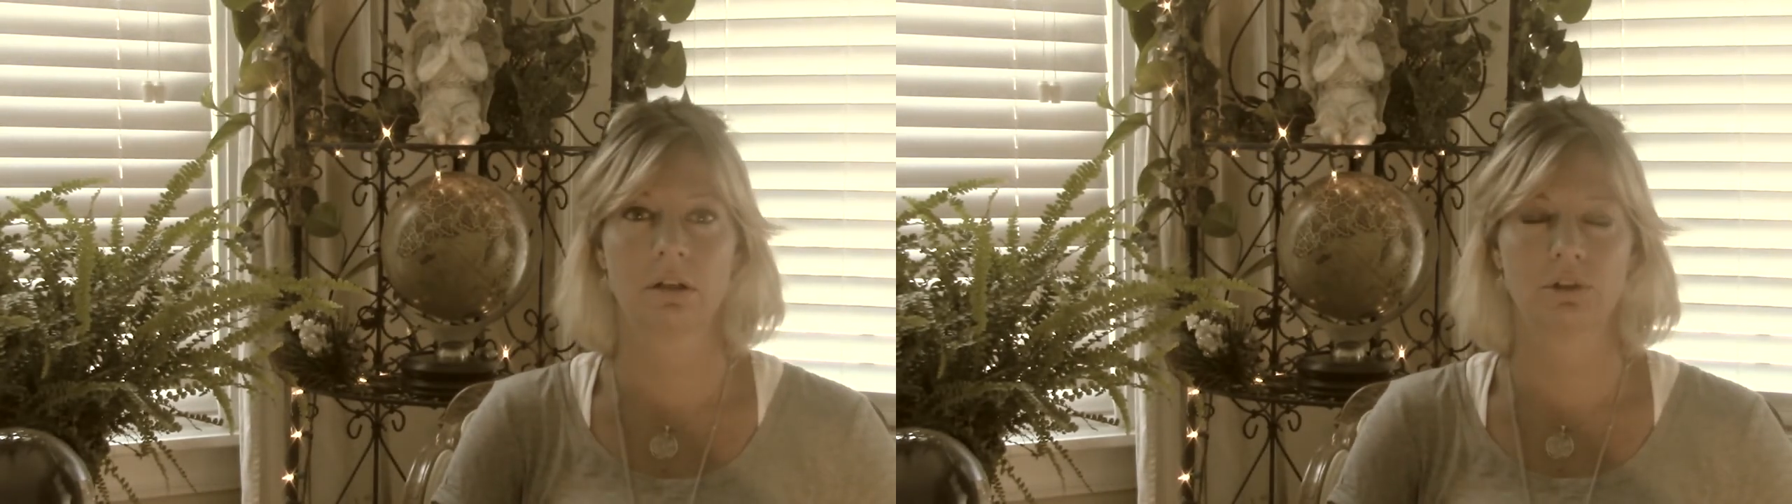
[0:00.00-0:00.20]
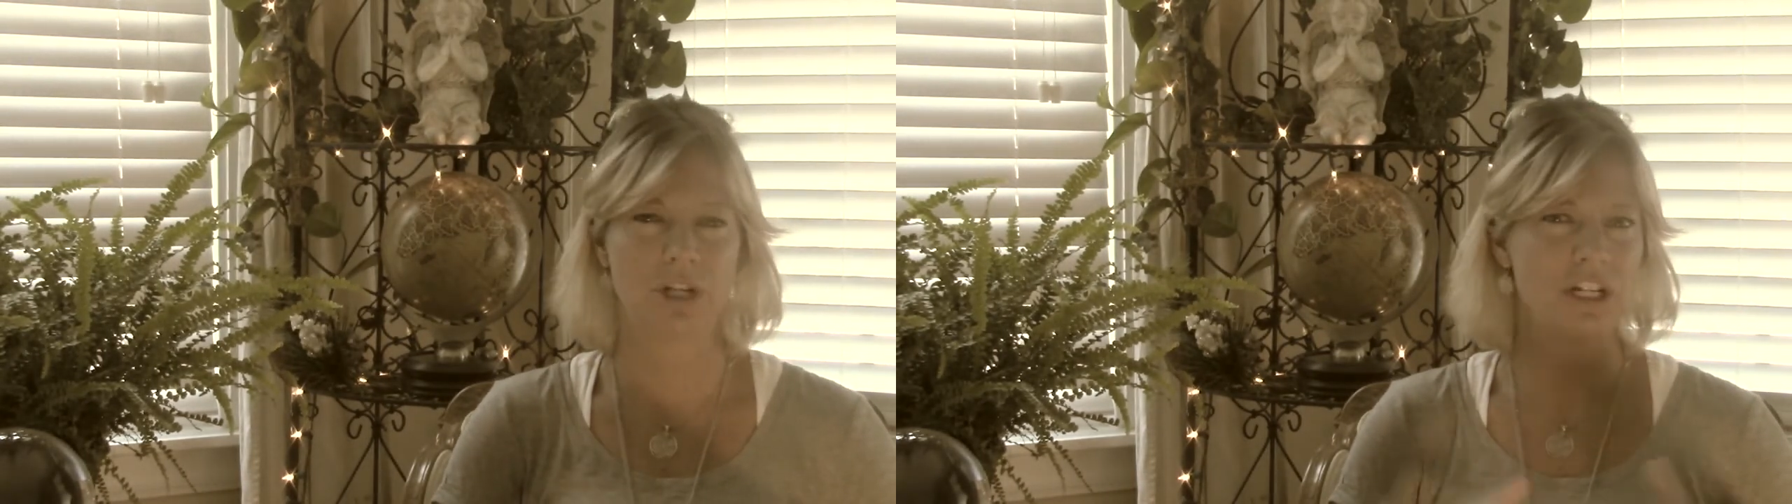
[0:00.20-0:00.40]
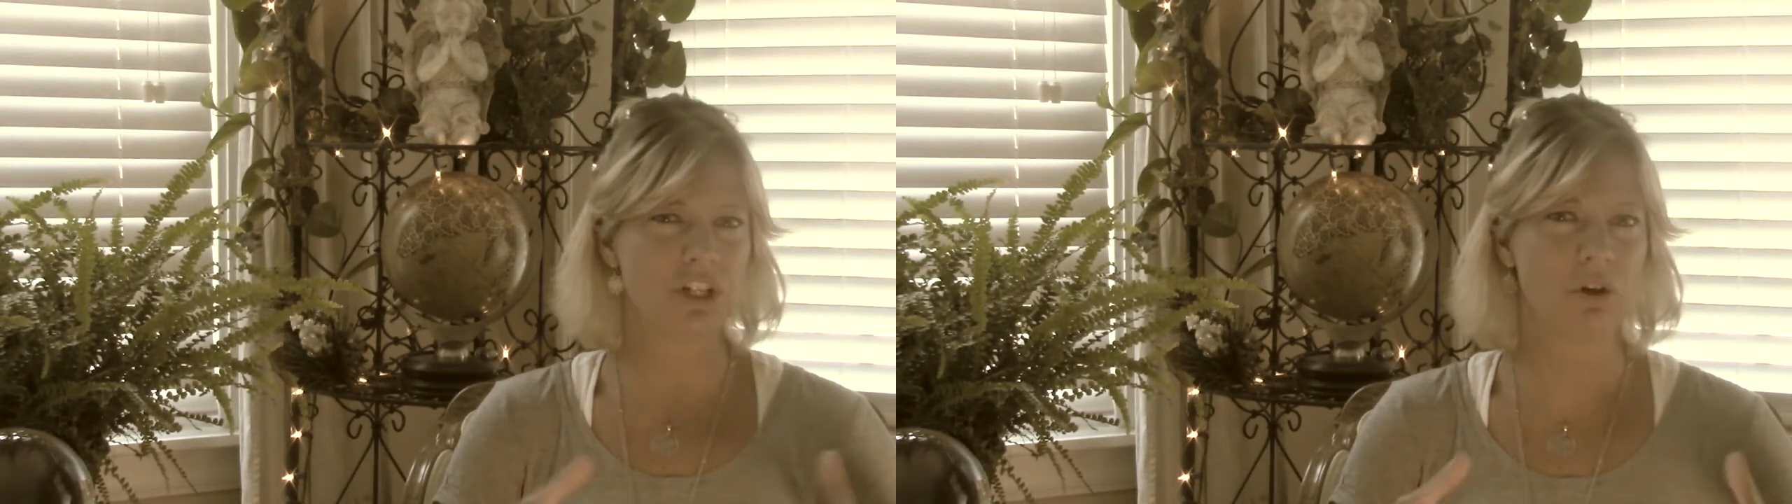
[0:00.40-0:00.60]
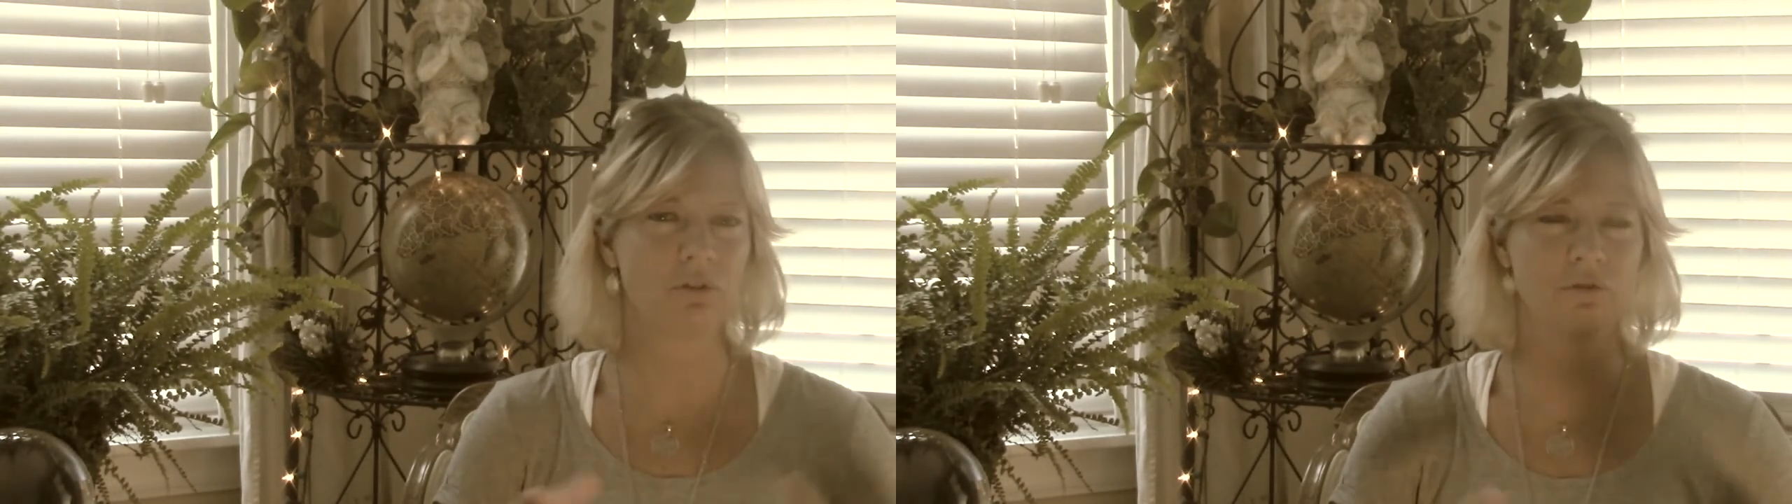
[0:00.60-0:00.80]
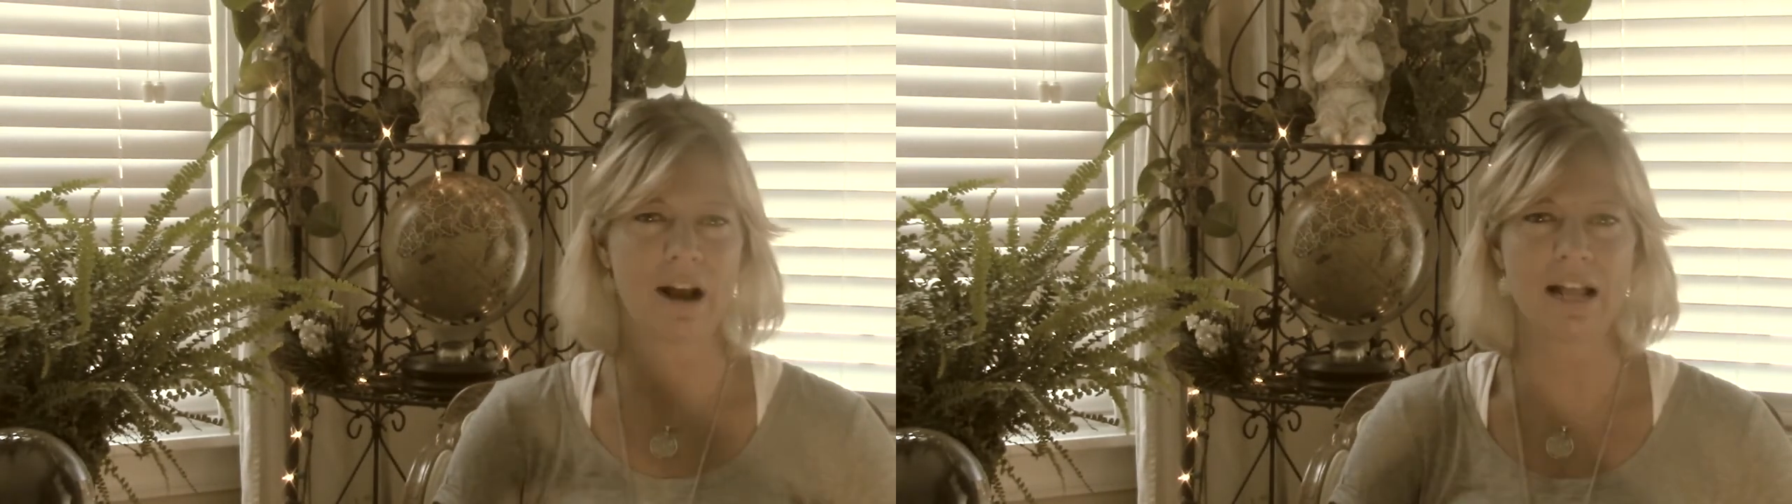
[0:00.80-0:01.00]
Changing
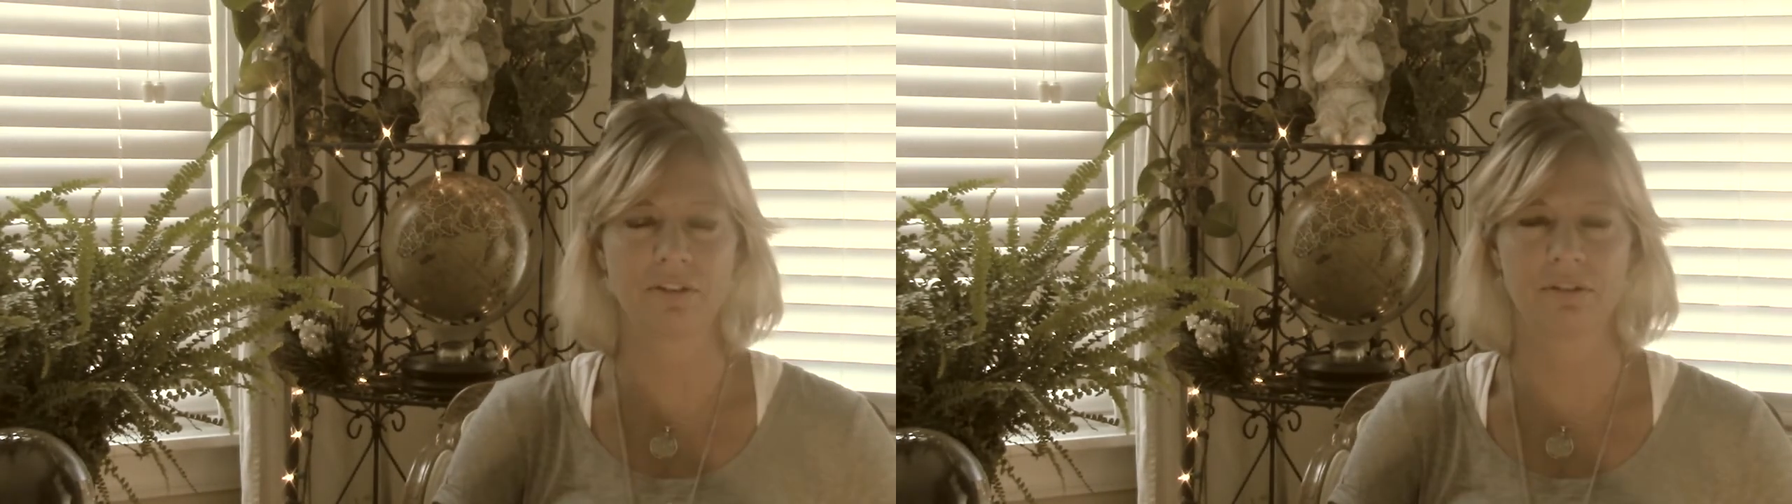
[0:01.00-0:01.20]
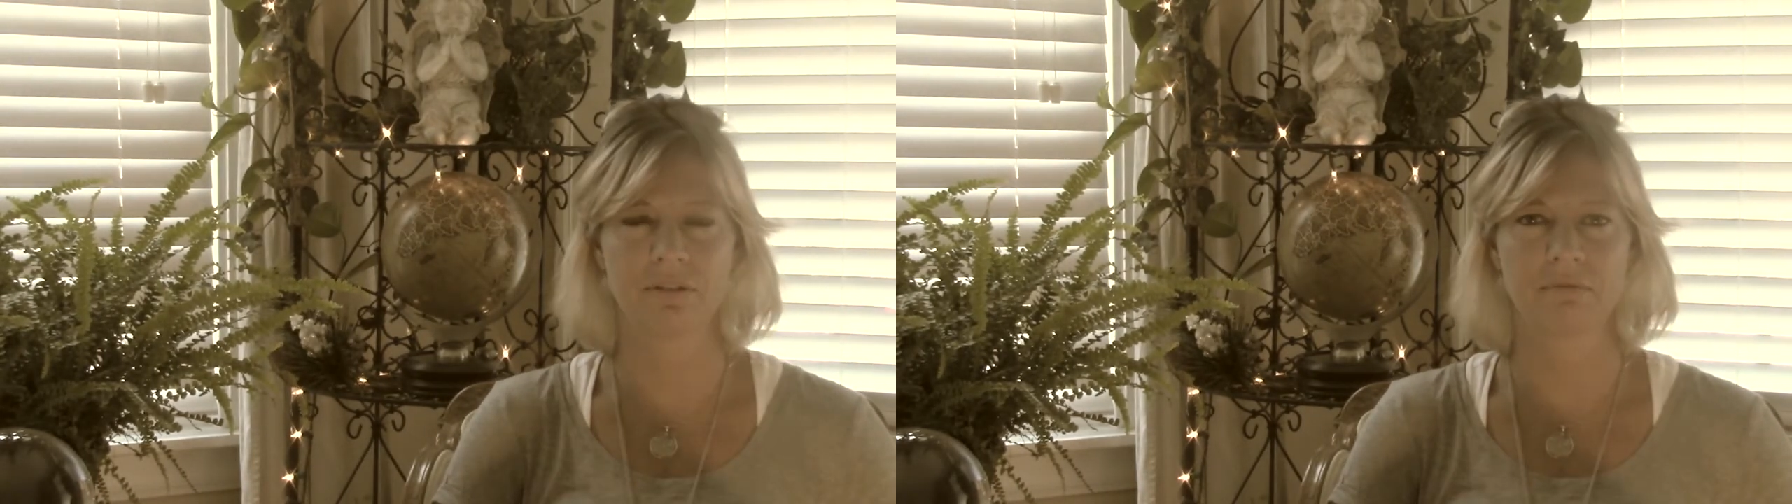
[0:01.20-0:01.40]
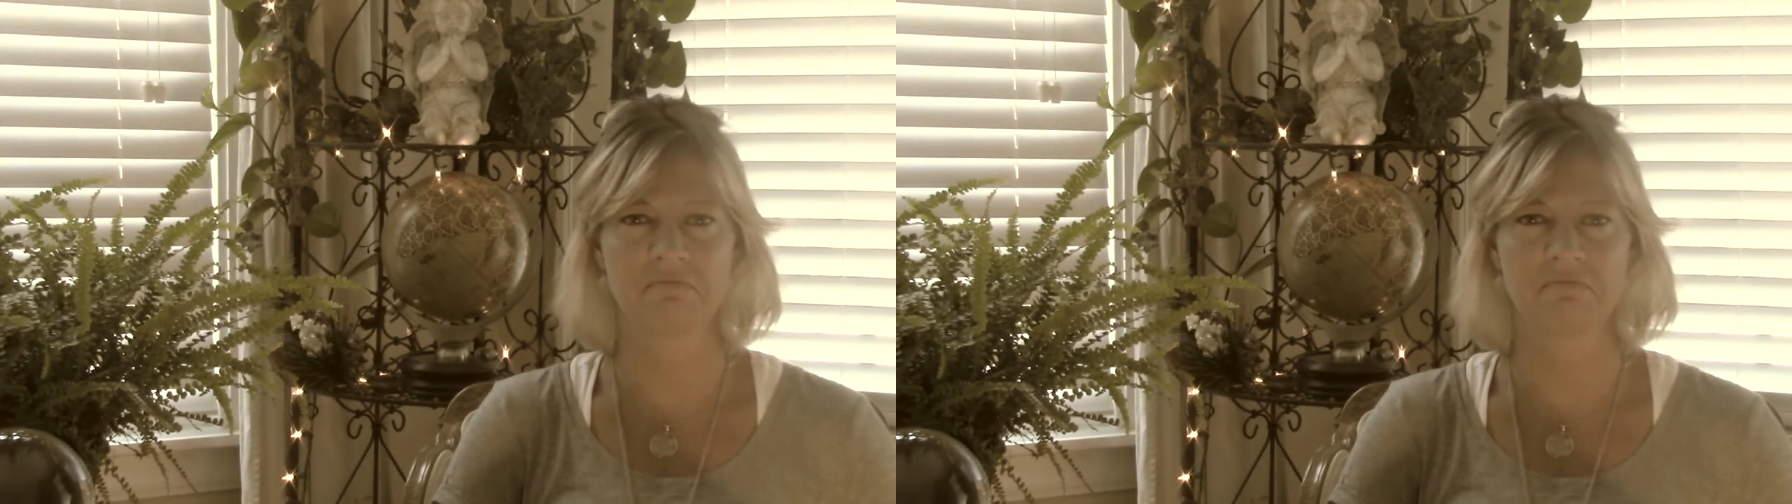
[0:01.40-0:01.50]
old friends.